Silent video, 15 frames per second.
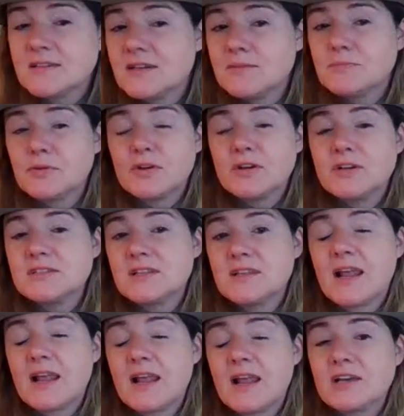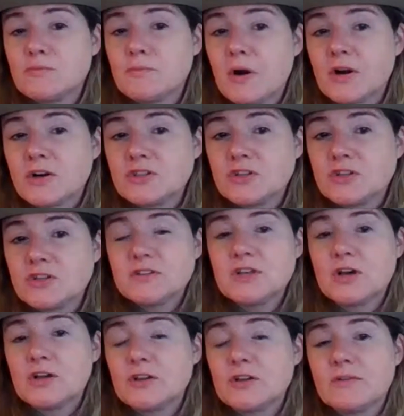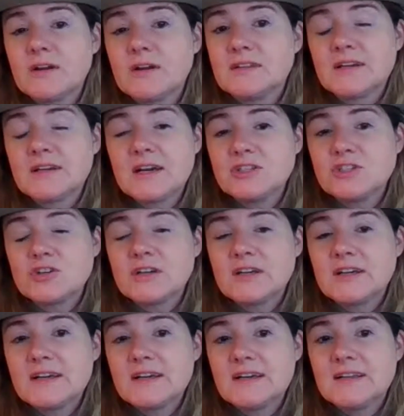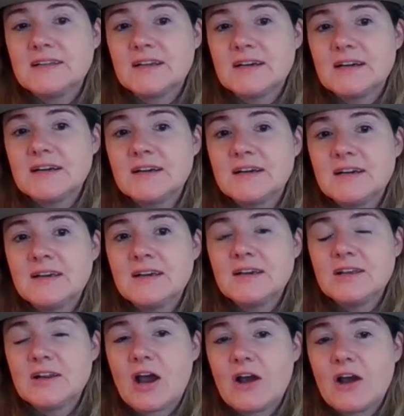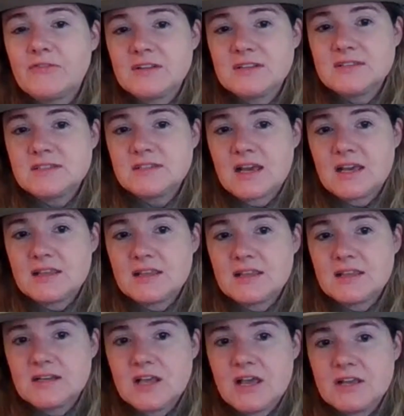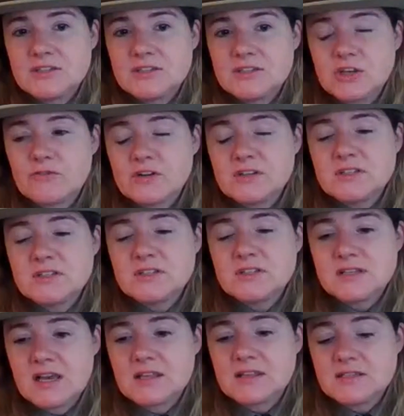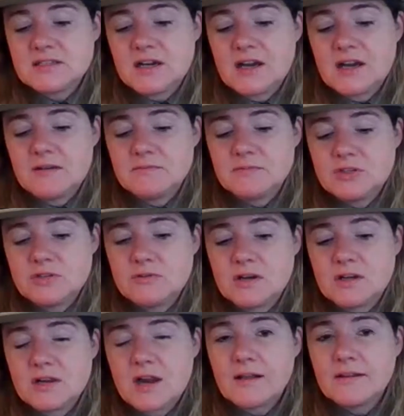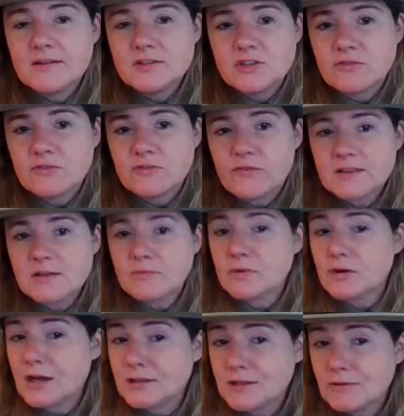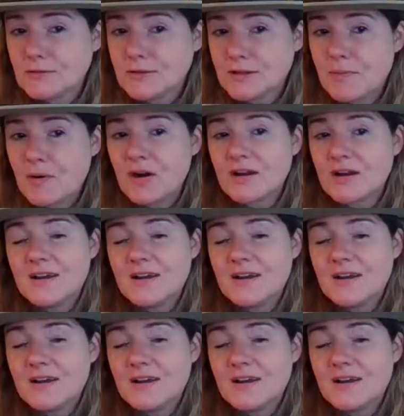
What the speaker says: employees of the National Park Service all around the country. And, you know, I often say that it's good for us to take the time to acknowledge the fact that we're not the only park.